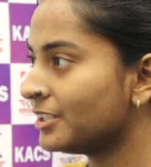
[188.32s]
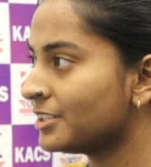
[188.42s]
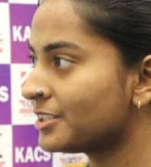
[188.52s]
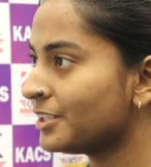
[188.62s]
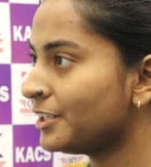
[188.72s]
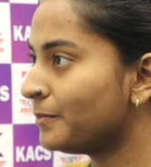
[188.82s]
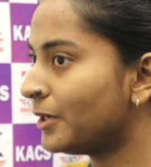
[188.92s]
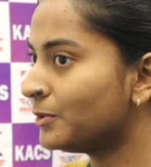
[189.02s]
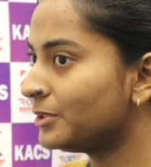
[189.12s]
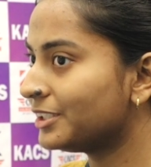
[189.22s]
Sir,
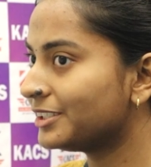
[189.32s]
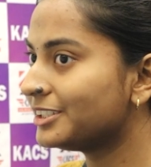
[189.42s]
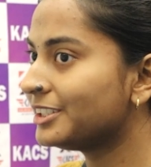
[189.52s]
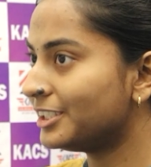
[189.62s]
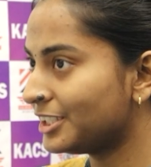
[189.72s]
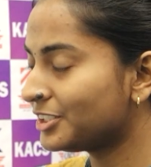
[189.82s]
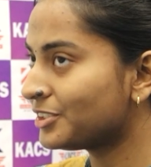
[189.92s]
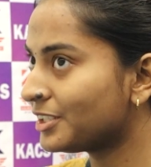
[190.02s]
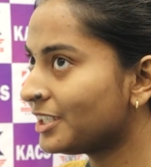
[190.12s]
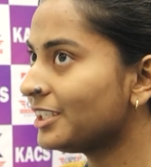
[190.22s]
about
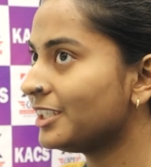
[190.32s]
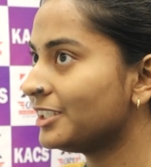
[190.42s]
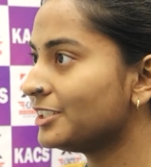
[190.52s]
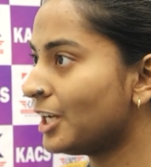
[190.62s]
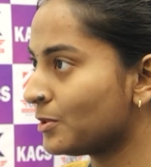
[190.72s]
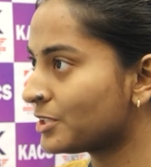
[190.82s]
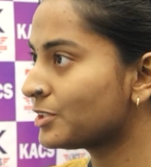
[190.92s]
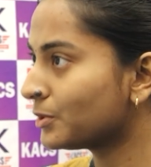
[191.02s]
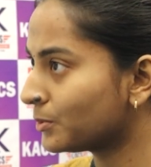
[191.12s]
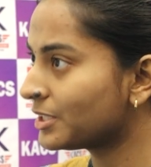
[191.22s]

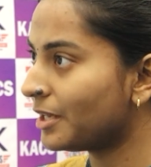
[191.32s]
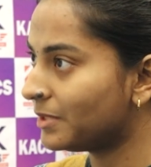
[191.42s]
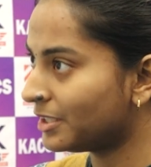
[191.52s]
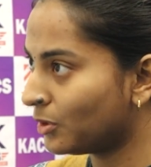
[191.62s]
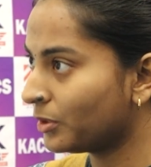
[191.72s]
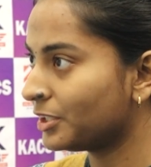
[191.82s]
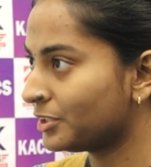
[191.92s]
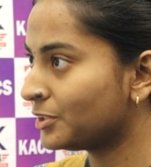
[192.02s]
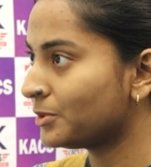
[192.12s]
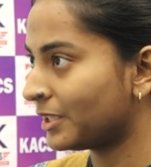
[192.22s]
33,000 crores have been
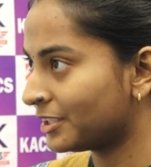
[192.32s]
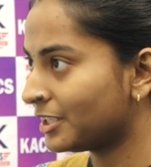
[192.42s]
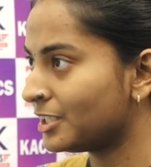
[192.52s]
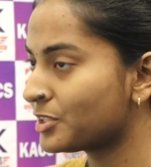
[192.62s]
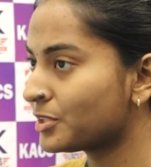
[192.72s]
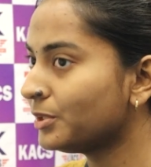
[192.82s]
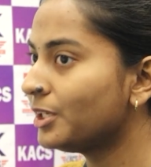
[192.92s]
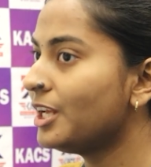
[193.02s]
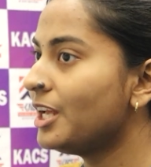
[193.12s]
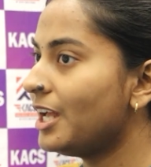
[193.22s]
allocated to agriculture,
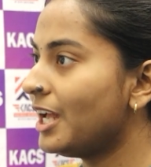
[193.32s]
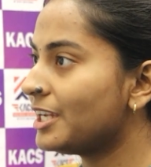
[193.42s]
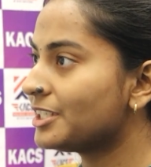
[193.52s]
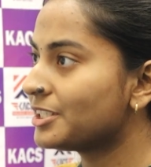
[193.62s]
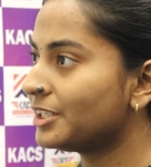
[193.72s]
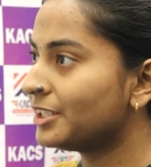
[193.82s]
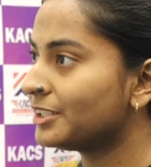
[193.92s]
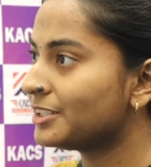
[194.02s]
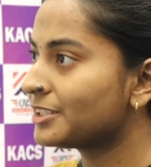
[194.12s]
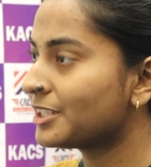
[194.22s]
and
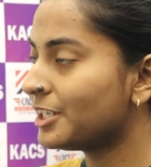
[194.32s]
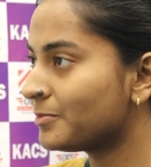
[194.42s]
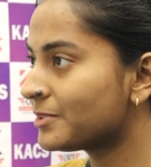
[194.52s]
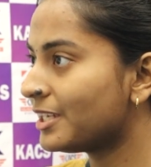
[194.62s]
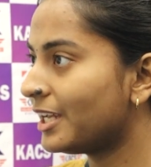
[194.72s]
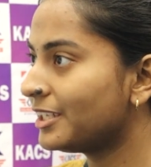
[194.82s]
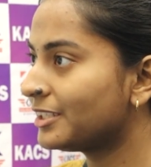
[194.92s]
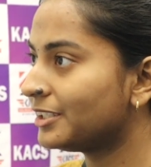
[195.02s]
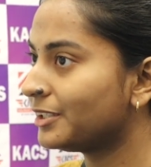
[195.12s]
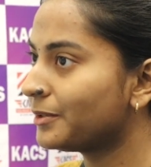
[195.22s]
the schemes
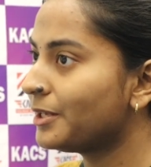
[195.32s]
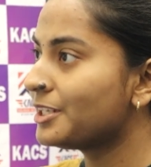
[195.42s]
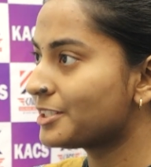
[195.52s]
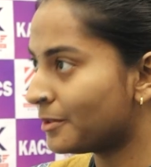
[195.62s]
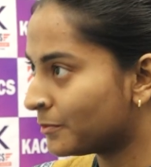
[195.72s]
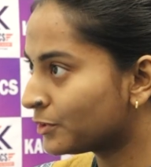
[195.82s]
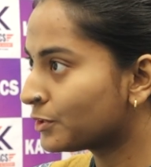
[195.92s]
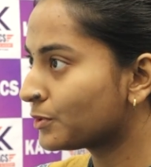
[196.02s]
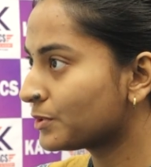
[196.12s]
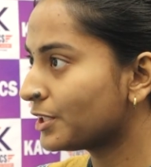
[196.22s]
like Samruddh
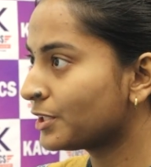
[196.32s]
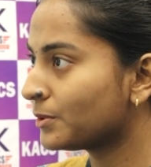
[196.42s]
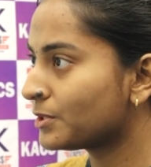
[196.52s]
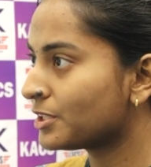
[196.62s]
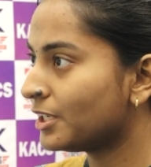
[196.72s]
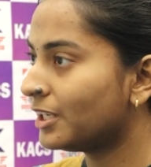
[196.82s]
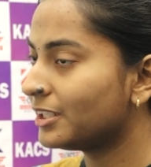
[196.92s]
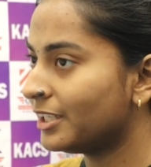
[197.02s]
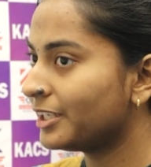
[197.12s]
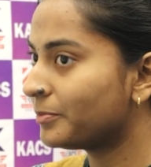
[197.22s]
Krisak Yojana,
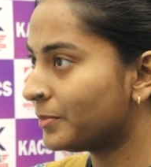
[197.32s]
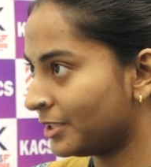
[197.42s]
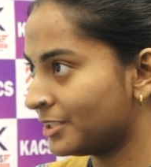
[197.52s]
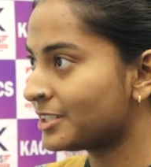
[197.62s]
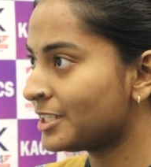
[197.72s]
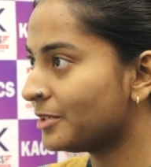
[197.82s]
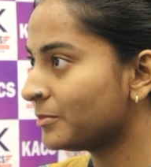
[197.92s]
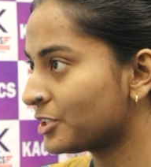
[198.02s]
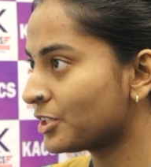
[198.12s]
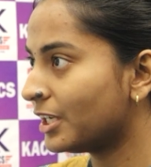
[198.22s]
like
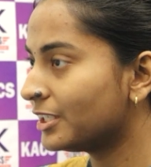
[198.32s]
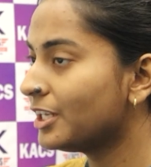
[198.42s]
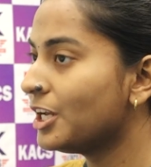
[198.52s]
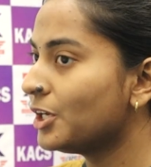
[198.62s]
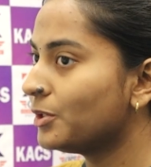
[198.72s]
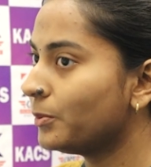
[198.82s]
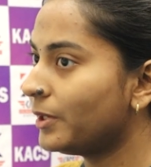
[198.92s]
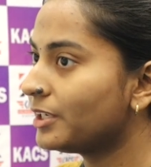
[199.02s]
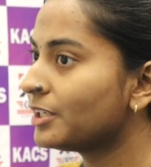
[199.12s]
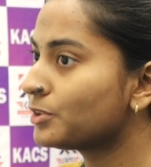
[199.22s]
CM Kishan,
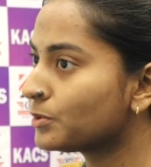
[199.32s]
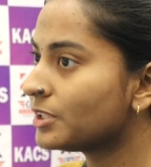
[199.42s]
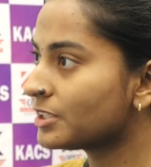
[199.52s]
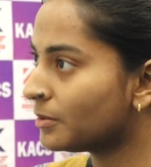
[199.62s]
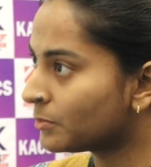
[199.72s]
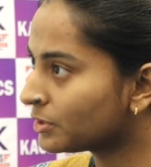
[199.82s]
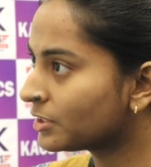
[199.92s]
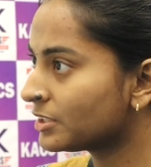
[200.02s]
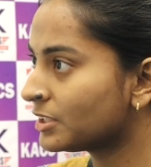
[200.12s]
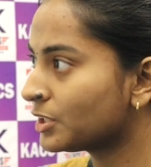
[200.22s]
where through the Samruddh
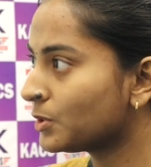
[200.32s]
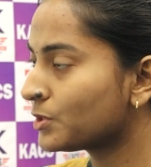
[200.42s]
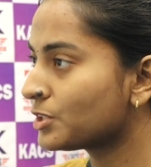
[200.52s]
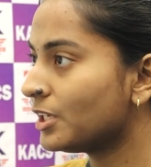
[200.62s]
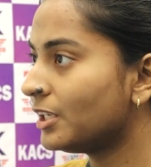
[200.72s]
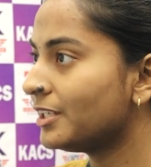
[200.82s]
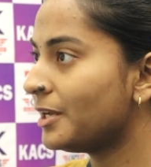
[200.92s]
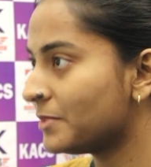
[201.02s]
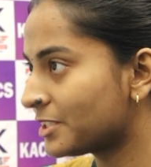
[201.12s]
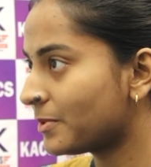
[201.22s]
Krisak Yojana, the
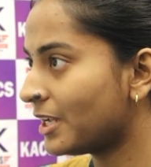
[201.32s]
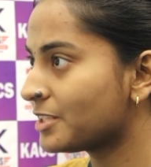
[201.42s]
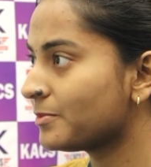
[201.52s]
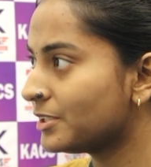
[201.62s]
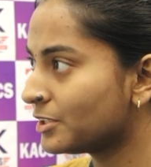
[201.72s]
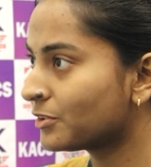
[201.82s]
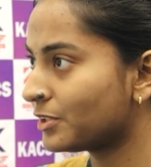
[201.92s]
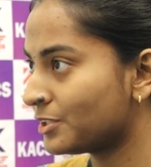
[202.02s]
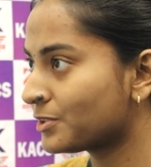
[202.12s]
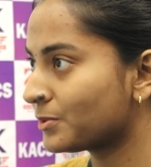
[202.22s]
MSP has been
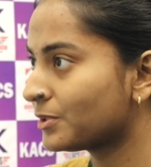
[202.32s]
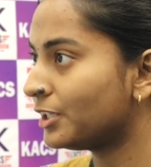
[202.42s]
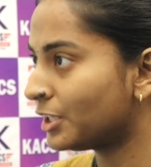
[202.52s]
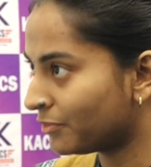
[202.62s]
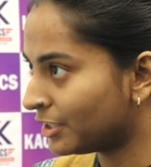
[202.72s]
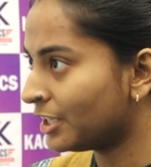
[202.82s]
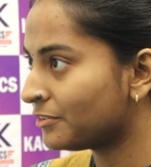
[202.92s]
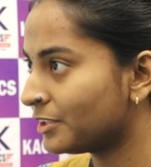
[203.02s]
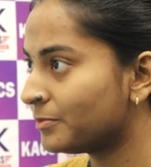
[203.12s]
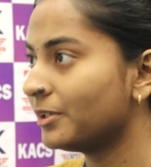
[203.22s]
increased to
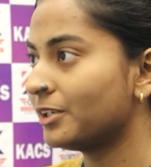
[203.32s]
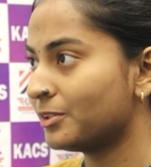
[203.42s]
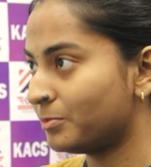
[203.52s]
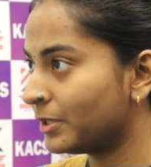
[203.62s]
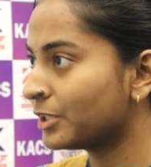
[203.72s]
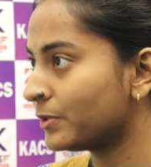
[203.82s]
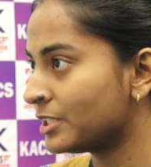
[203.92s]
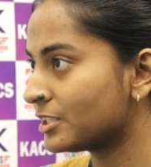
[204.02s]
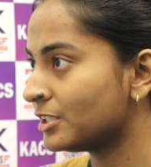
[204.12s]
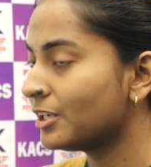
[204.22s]
3,100 per
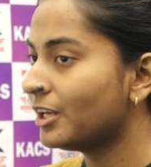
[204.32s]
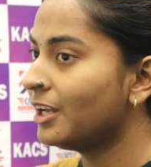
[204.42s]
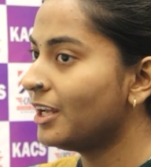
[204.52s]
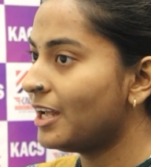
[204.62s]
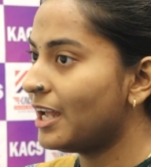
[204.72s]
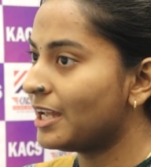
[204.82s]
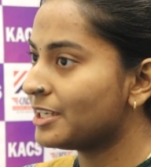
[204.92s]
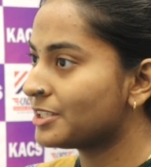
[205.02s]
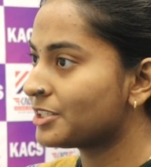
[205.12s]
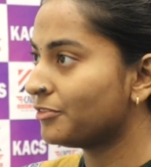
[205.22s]
quintal,
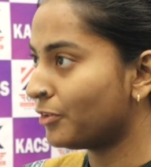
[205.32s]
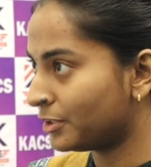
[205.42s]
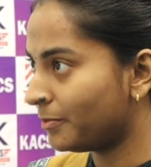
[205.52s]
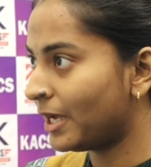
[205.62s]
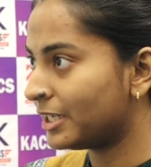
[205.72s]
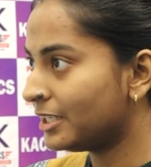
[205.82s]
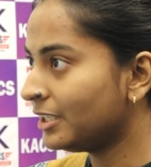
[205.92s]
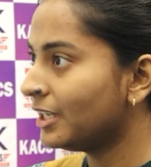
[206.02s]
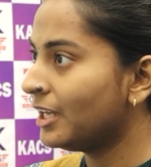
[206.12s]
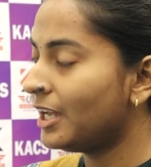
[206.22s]
and for the paddy,
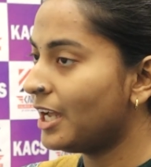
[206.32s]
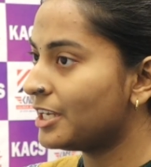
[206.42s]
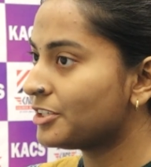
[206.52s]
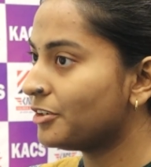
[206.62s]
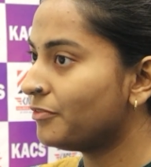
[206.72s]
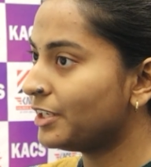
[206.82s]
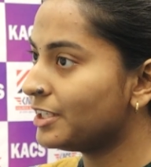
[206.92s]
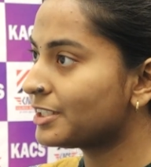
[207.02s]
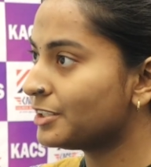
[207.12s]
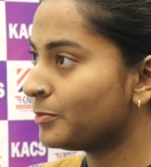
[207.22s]
and
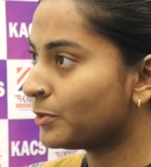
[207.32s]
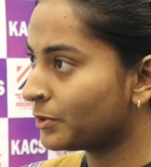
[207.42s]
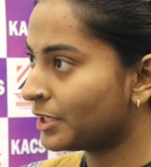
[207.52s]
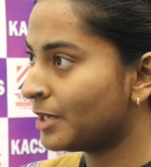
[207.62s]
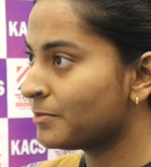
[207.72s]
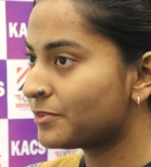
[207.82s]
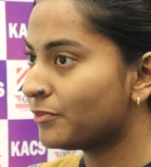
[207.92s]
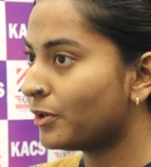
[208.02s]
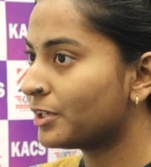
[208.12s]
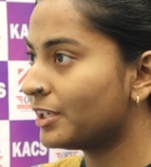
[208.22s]
various other programs
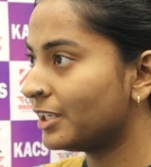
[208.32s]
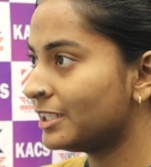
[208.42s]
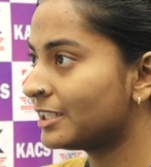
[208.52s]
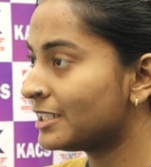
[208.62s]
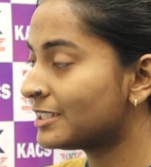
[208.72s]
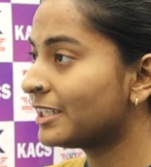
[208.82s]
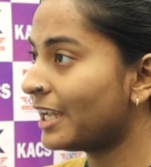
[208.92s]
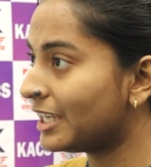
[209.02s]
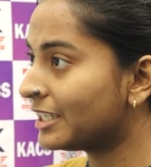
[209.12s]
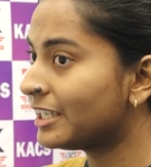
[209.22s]
for increasing
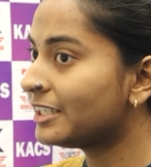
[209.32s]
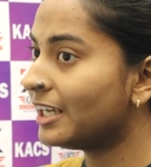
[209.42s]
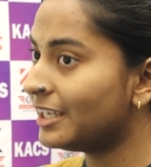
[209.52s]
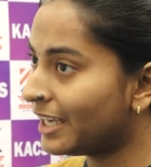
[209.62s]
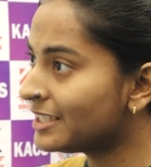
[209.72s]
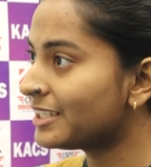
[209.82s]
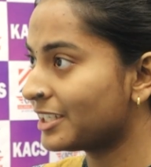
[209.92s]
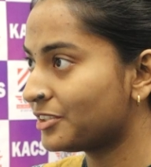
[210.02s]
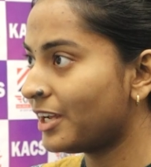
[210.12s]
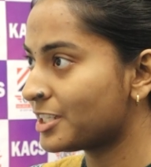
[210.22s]
agri and allied
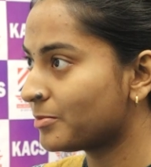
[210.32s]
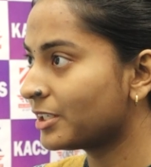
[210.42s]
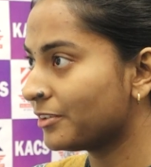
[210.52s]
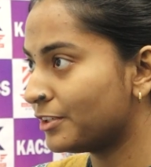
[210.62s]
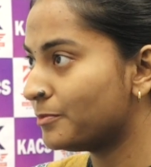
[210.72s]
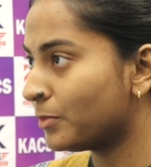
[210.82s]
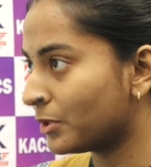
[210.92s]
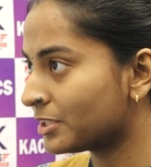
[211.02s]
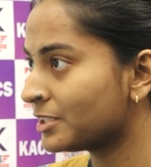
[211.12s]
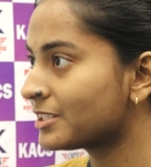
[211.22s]
sector has been given
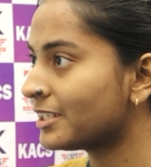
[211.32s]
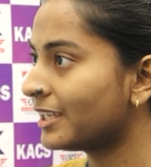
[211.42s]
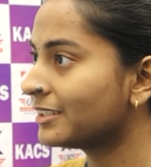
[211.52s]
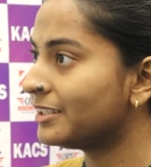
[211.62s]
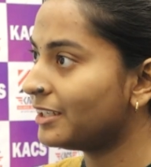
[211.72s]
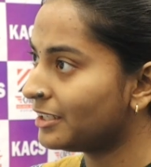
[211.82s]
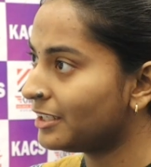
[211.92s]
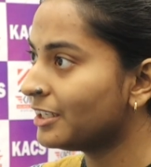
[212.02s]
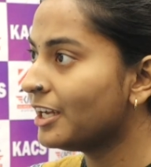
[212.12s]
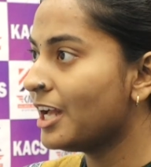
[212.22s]
importance, like the
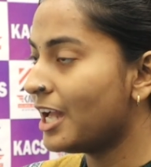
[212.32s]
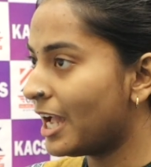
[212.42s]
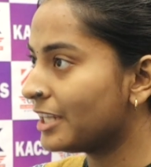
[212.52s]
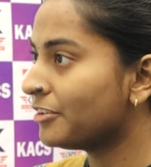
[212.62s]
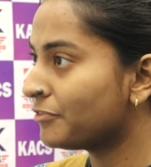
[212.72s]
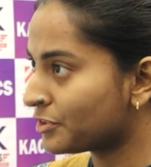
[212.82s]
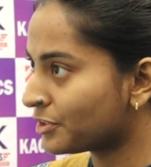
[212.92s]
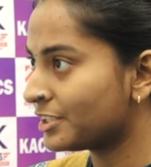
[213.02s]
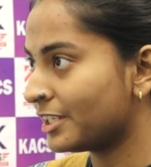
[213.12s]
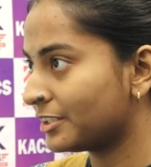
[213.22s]
dairy and the
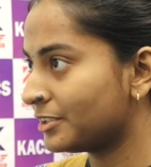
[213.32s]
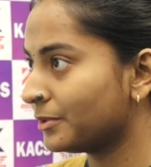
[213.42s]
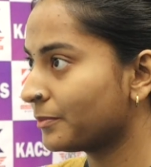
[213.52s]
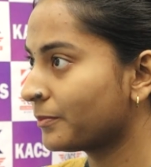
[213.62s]
fishery sector.